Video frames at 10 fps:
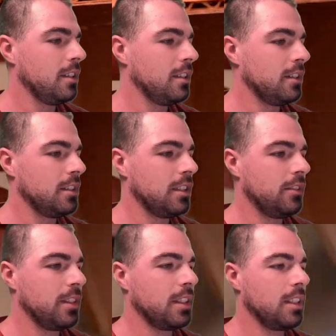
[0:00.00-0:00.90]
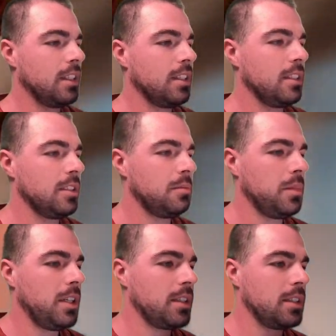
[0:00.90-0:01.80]
Let's see if I can get this
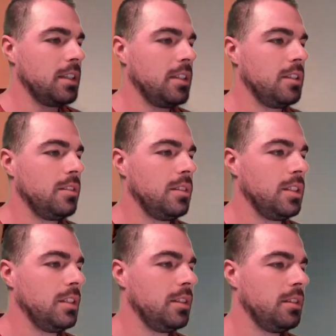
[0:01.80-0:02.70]
box out of the way.